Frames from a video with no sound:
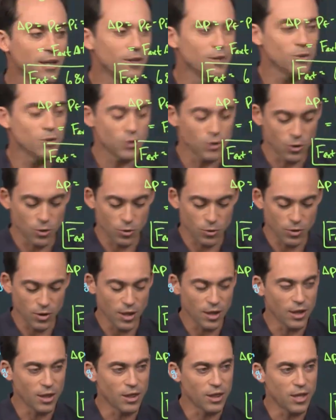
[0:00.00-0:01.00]
So
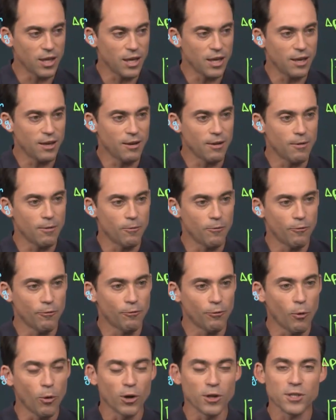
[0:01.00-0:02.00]
the
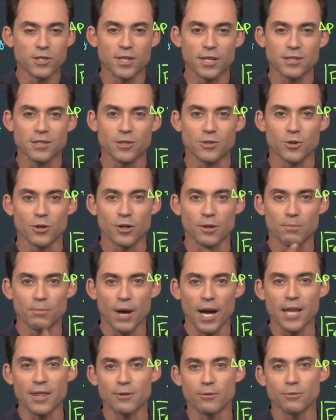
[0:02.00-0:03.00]
force that's exerted
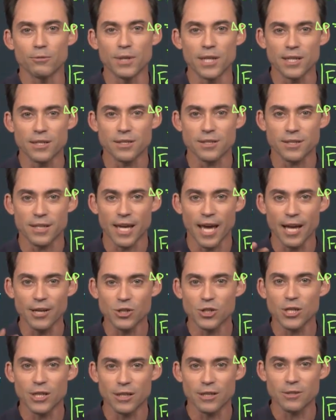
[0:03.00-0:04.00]
by the wrist
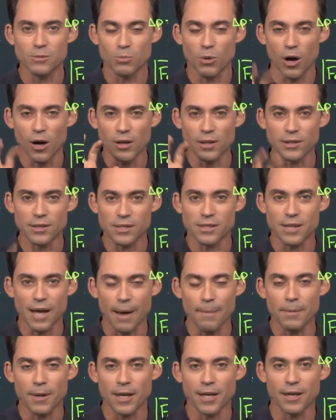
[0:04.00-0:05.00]
catching this ball and
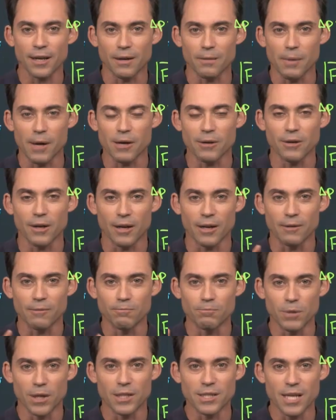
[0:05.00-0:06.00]
stopping it in about
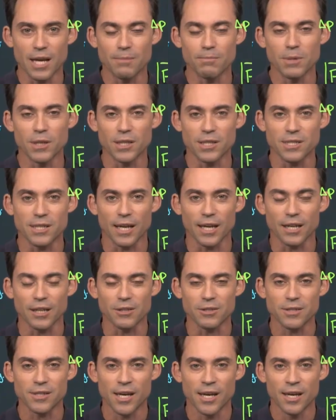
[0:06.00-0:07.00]
10
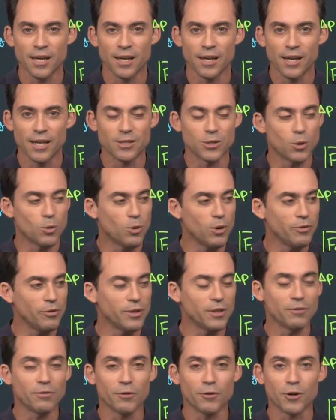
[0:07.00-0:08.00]
milliseconds is
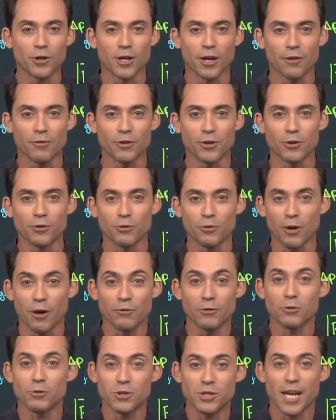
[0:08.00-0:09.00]
equivalent
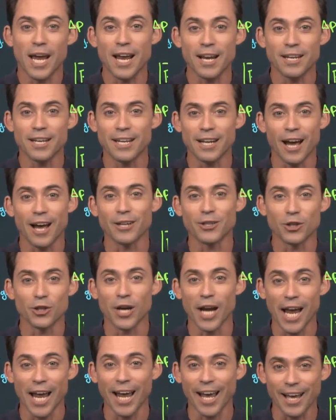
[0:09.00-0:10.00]
of you standing on your
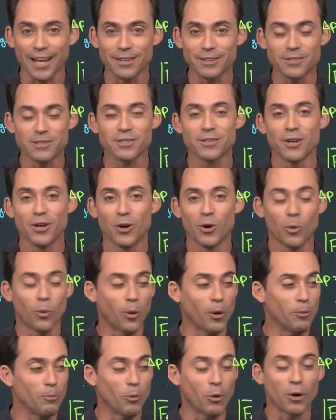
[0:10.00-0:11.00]
hands,
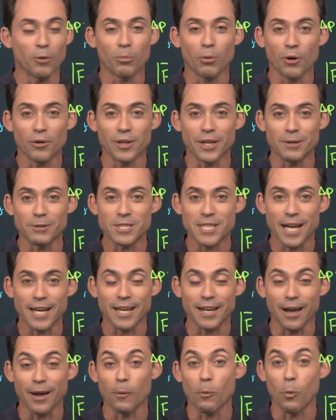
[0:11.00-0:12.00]
or more importantly,
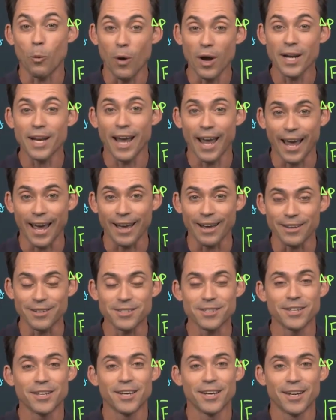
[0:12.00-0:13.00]
standing on one
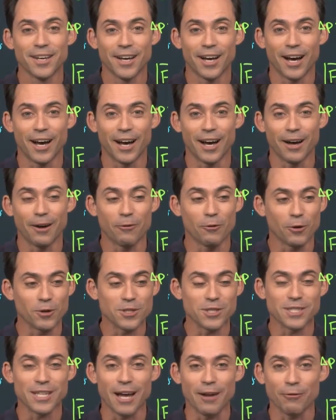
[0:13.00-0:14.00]
hand. Of
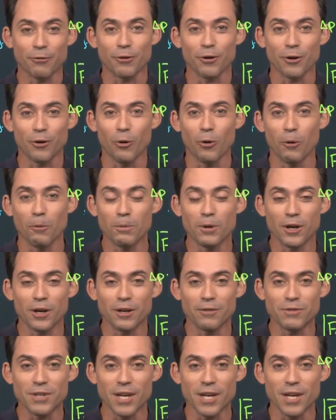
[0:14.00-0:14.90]
course, it's not for a whole period of